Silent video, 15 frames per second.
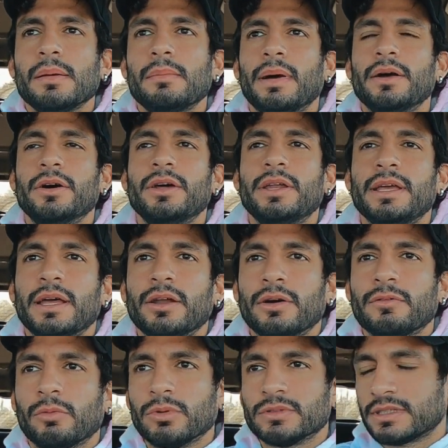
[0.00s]
My hoodie, I know
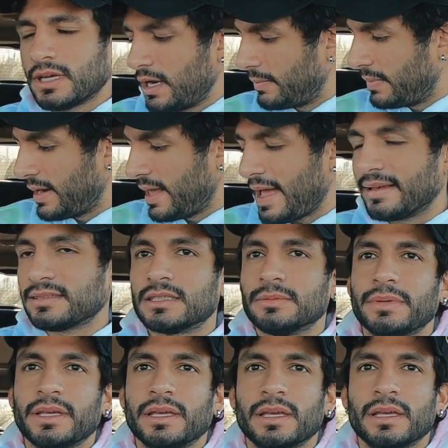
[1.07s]
everyone's kind of been asking
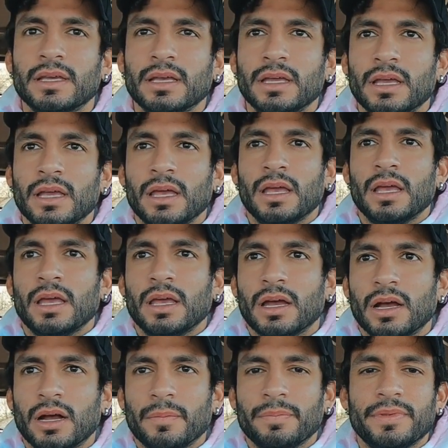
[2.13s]
me.
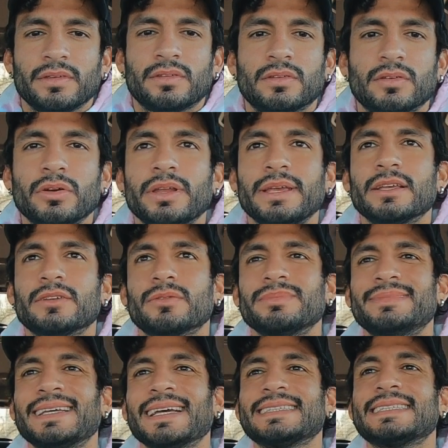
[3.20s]
Um, this hoodie is
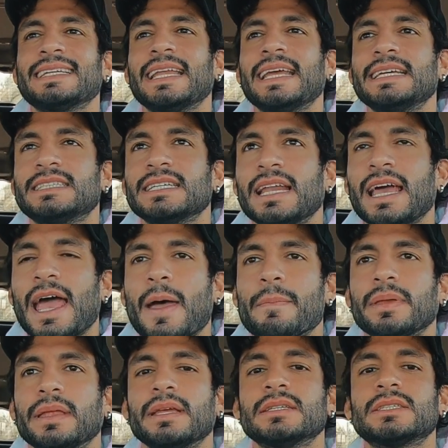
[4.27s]
from Destination
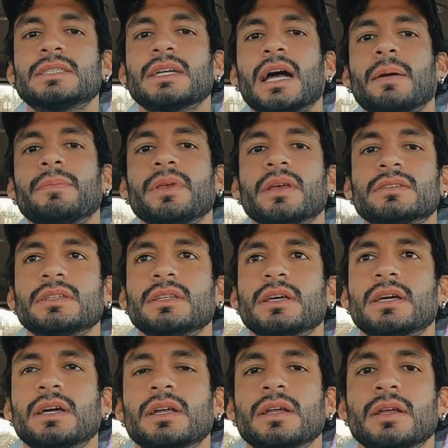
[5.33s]
Happiness Shop. Y'all see
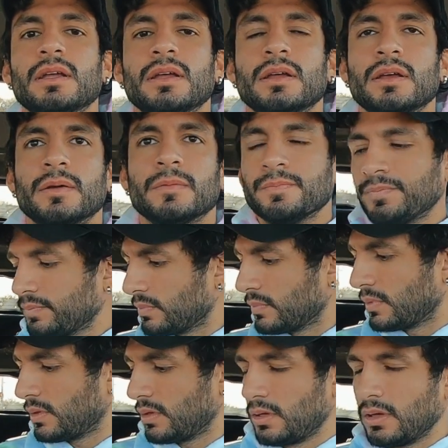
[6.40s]
that?
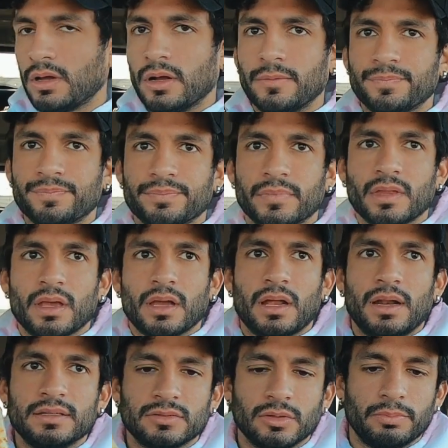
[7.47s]
Um, got a
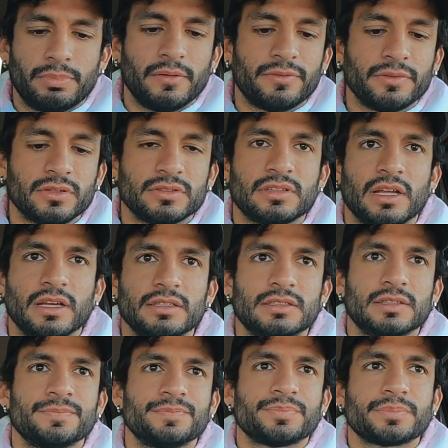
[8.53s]
nice little buffalo
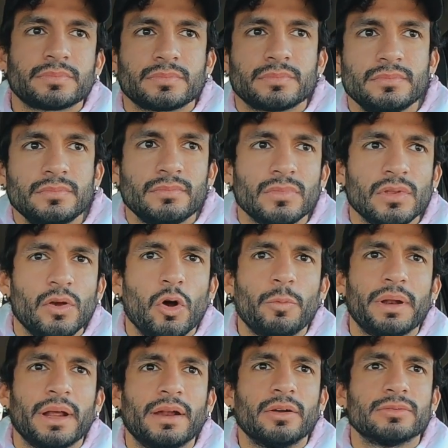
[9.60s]
slice
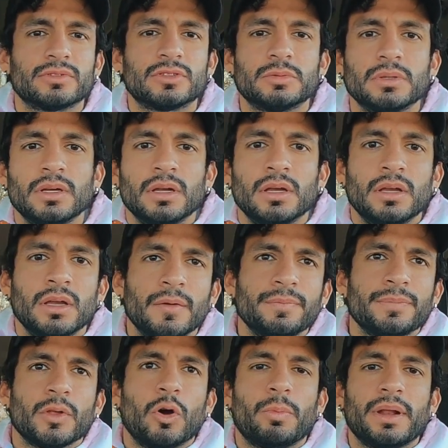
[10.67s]
hoping I don't,
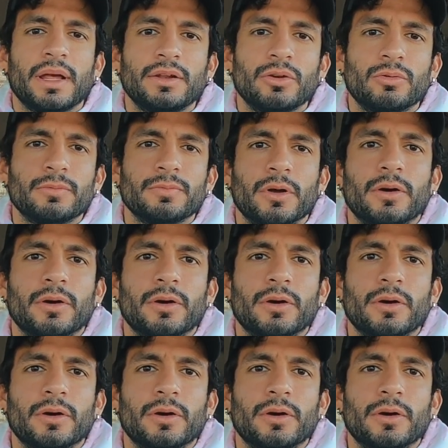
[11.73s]
hoping I don't